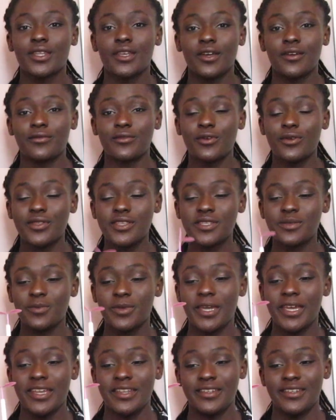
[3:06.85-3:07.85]
I've got this
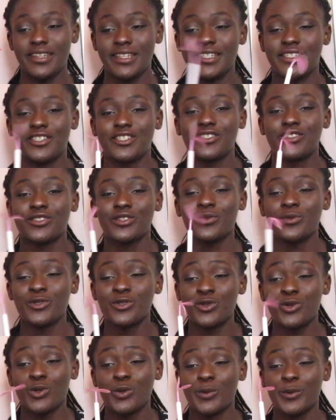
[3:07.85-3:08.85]
pen and it's just so
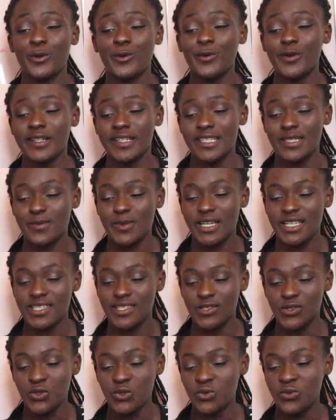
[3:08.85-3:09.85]
adorable, and it's
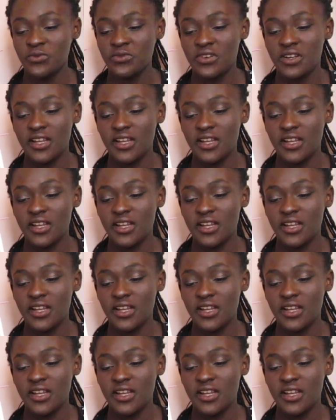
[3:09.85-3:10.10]
pastel,